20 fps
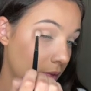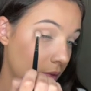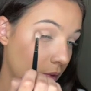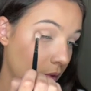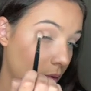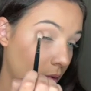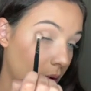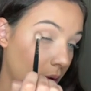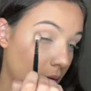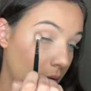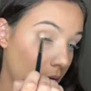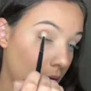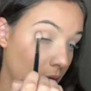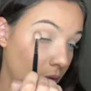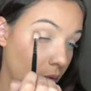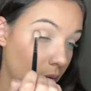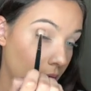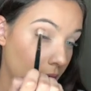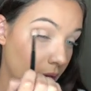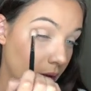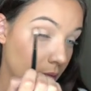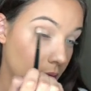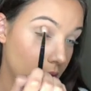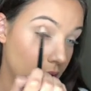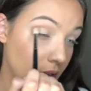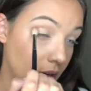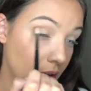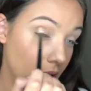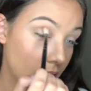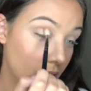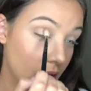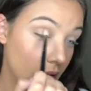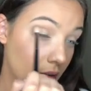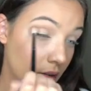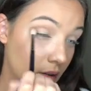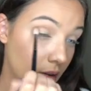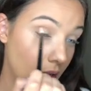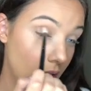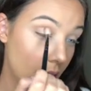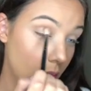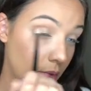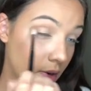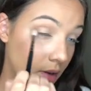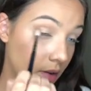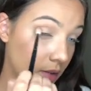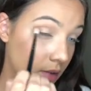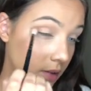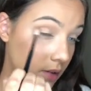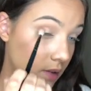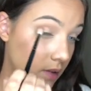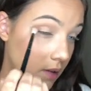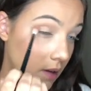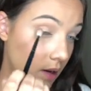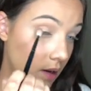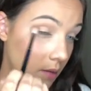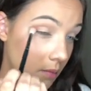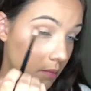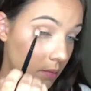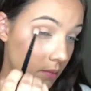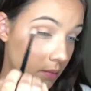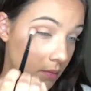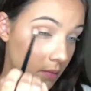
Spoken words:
Don't go all the way up to your eyebrow this time.